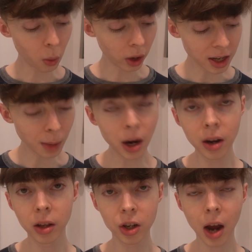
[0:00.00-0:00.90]
And when I stepped out
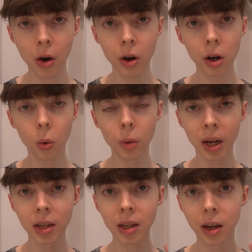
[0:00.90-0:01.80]
of the shower, when
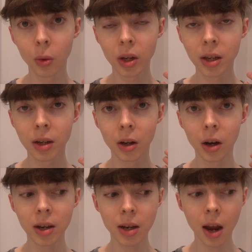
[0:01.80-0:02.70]
my skin was
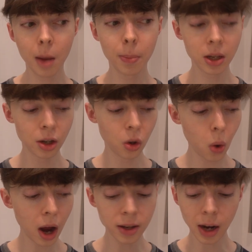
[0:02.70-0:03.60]
still damp, still
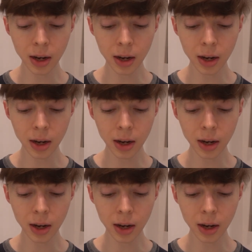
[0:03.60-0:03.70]
wet,